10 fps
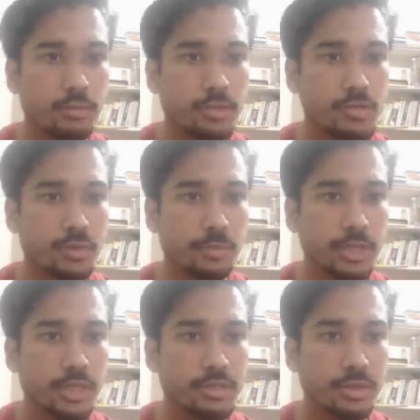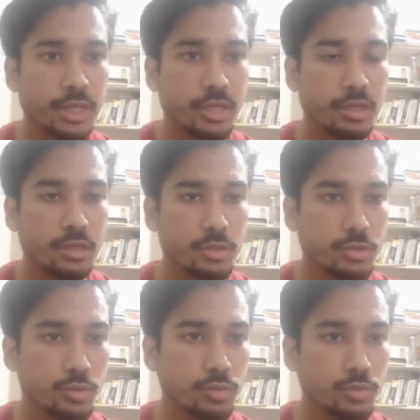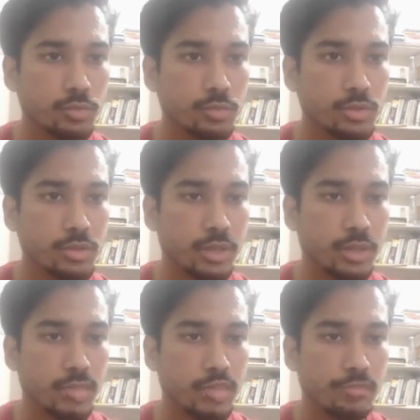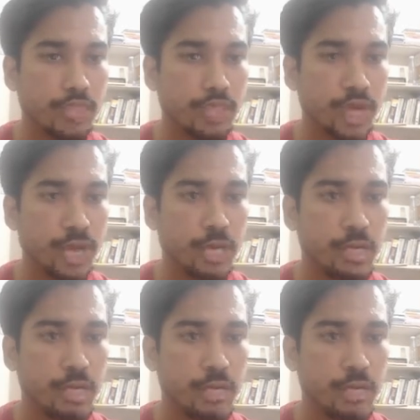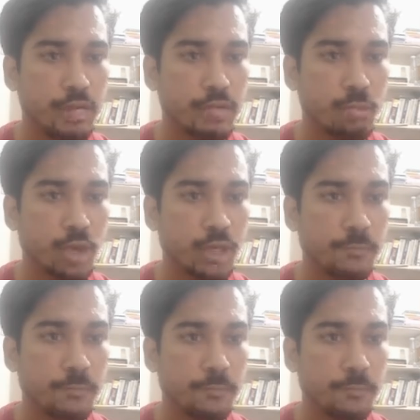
First will be string 2, string subject, and string body,